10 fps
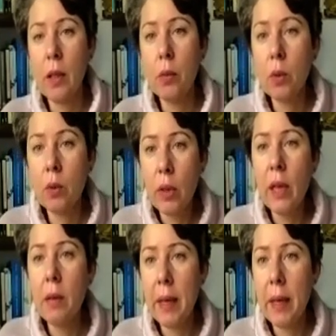That will
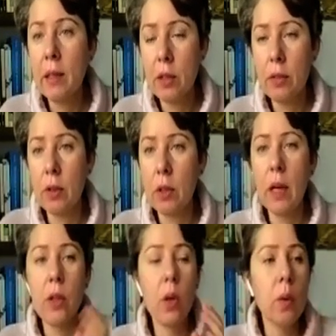really make a difference.
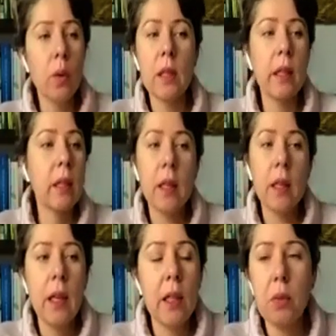I know it's like,
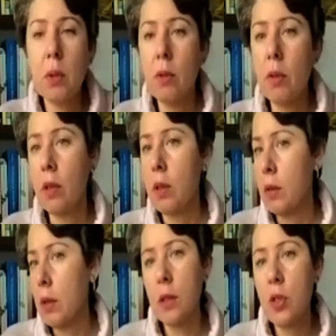it's one of those
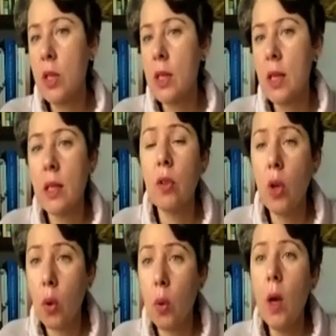things, like, she's kidding.
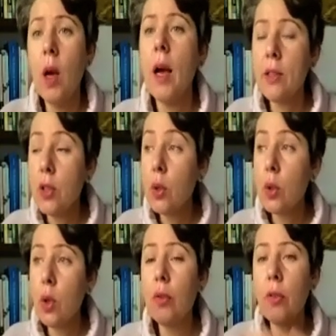No, as you
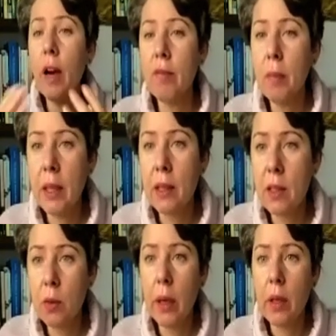go 5 minutes
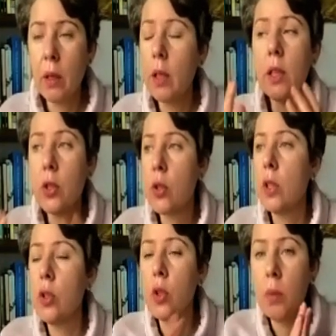away, like
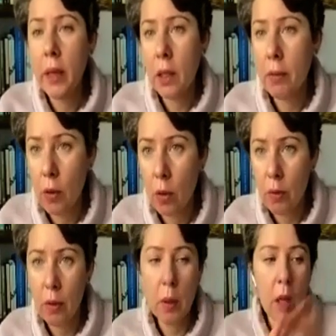literally, don't make it further
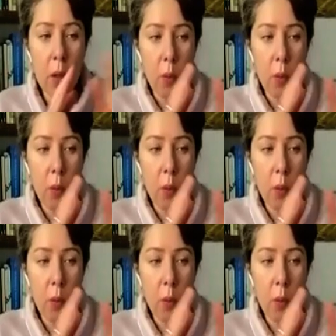than that.